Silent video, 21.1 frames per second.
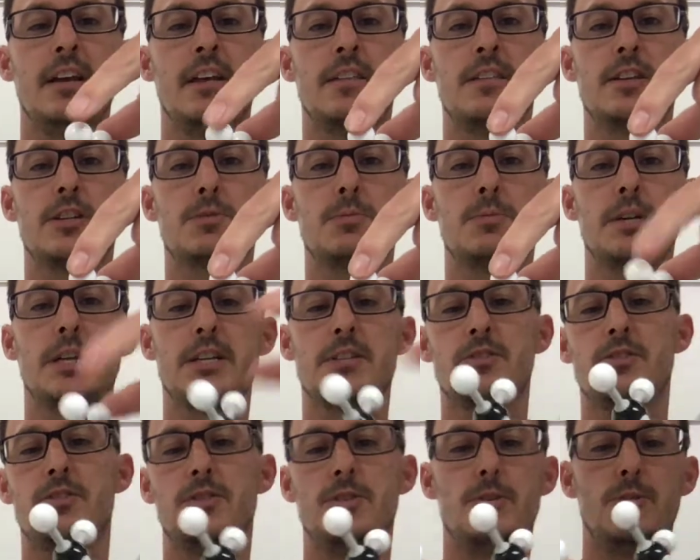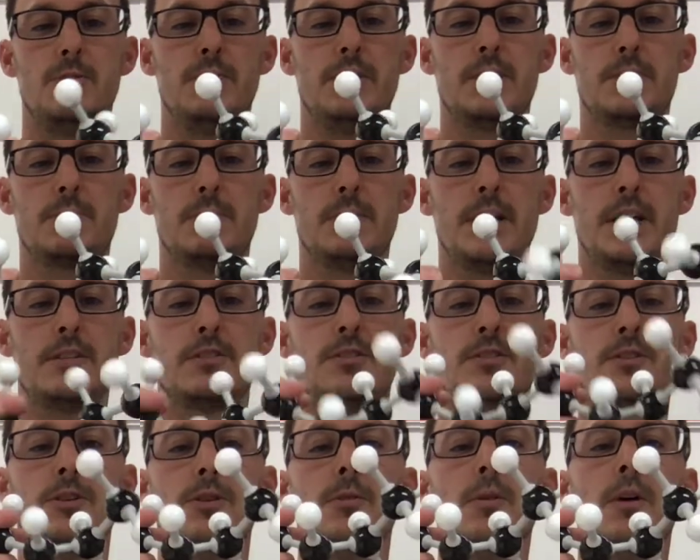This one has 2. This one has
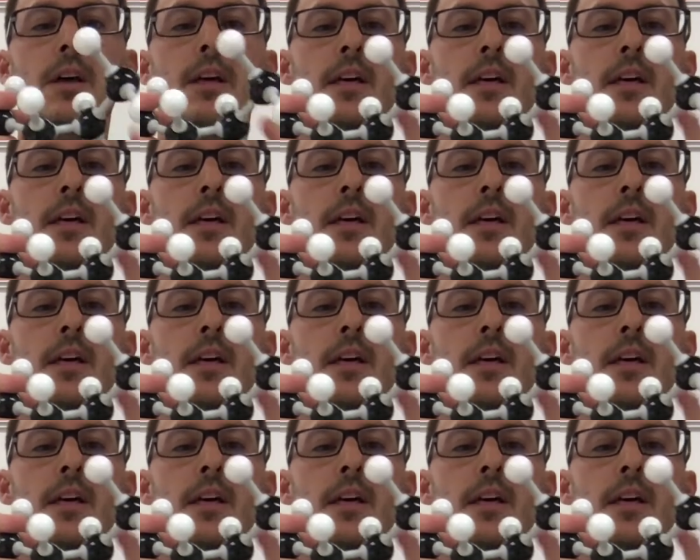2.